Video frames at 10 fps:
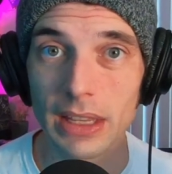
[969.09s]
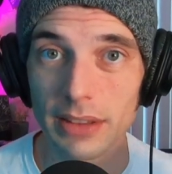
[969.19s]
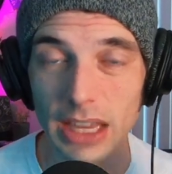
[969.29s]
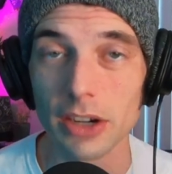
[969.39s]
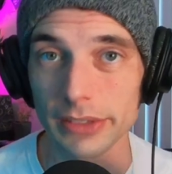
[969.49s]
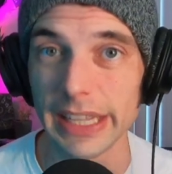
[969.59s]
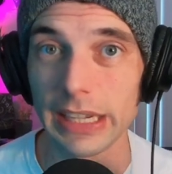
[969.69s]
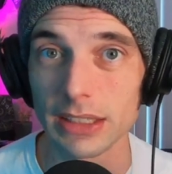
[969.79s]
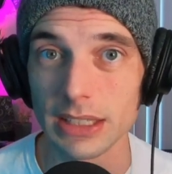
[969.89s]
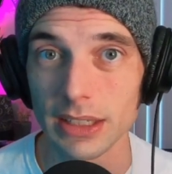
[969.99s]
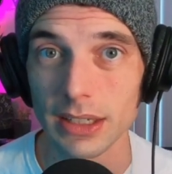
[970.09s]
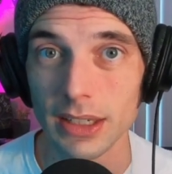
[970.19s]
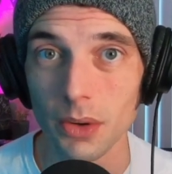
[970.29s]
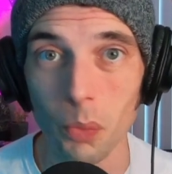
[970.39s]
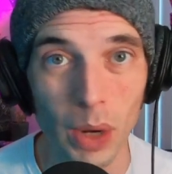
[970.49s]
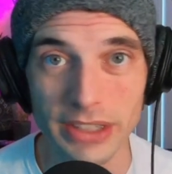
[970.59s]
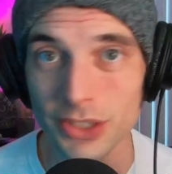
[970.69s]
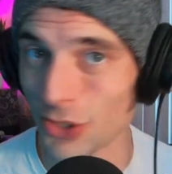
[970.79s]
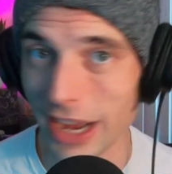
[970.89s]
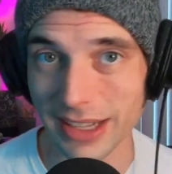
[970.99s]
They are linked. One
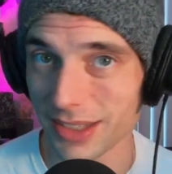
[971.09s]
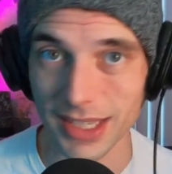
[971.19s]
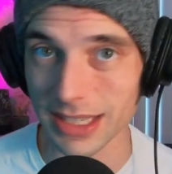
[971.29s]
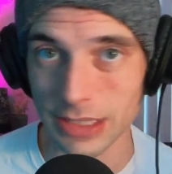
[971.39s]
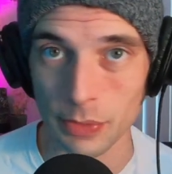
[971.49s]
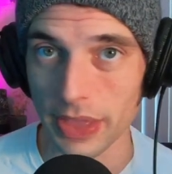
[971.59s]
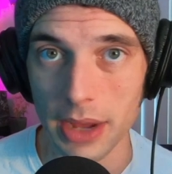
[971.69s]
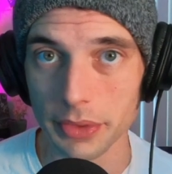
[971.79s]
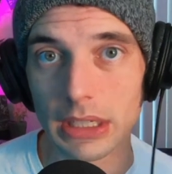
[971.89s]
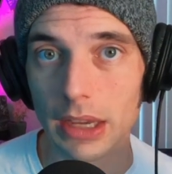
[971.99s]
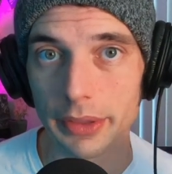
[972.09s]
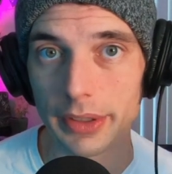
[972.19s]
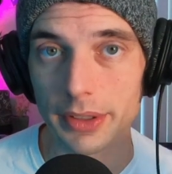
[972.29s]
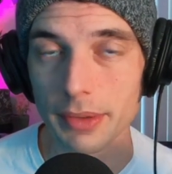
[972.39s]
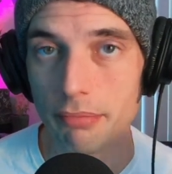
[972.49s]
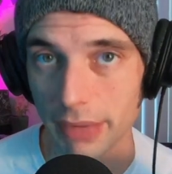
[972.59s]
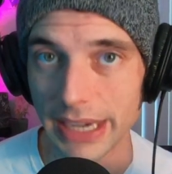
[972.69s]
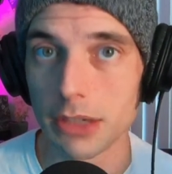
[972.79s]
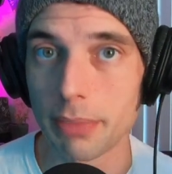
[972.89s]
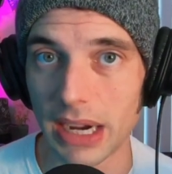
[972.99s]
does not exist without the other,
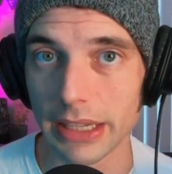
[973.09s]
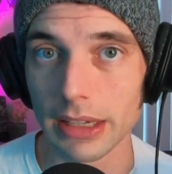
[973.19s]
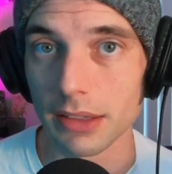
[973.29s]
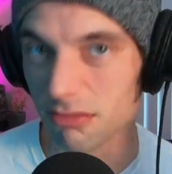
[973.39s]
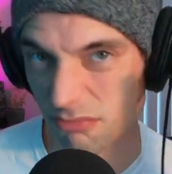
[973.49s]
mind-body.